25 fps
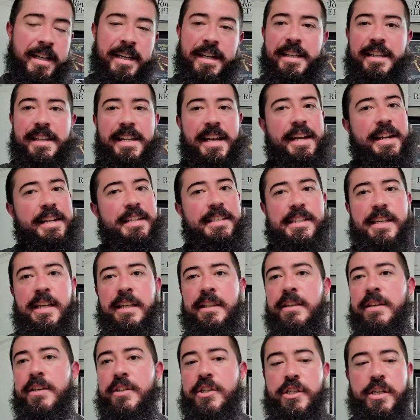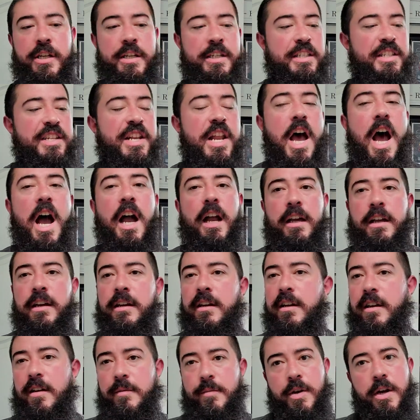Like I said, this shit is not going to
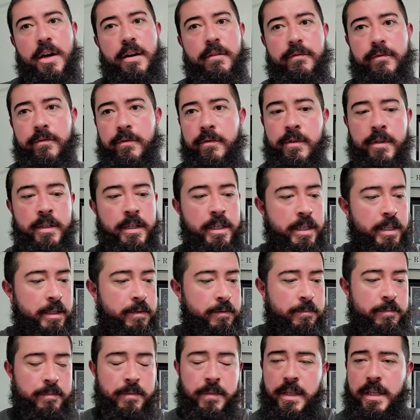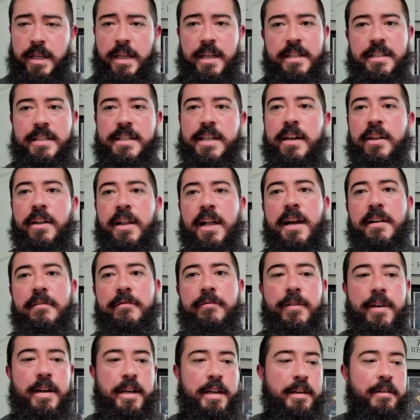come off until I
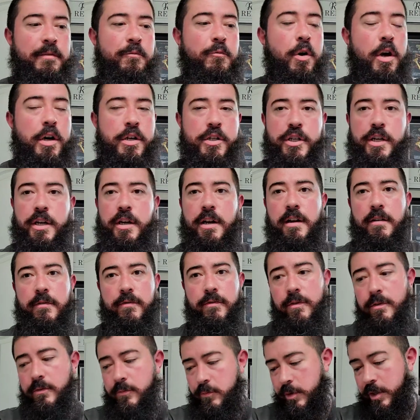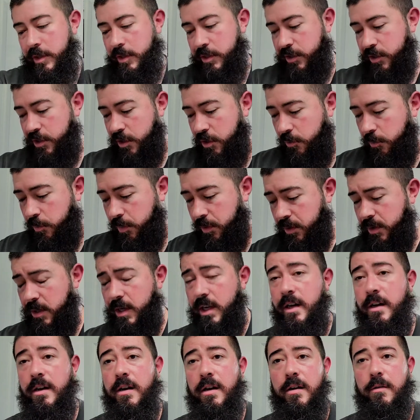fucking wash it off with soap
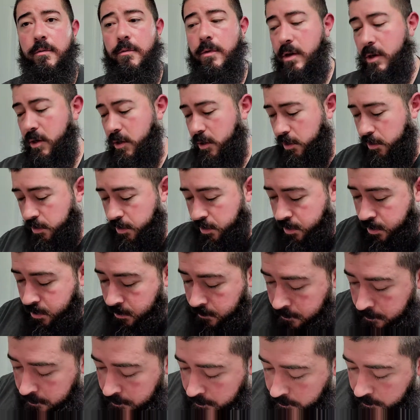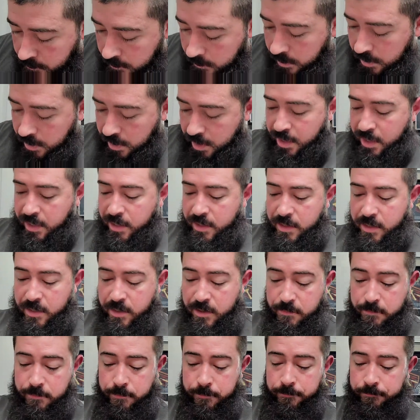and hot water and
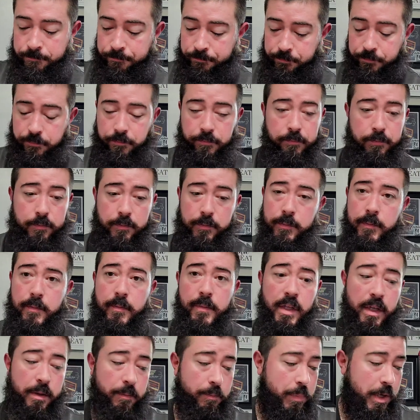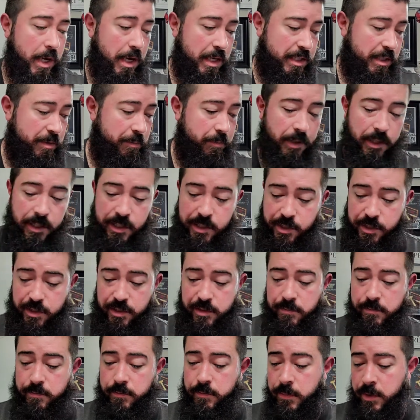um, possibly
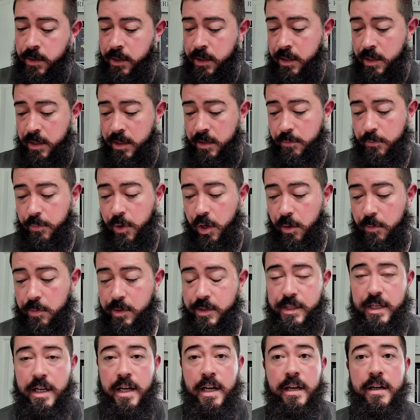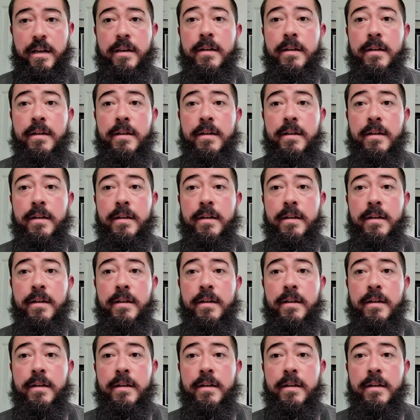some barbicide.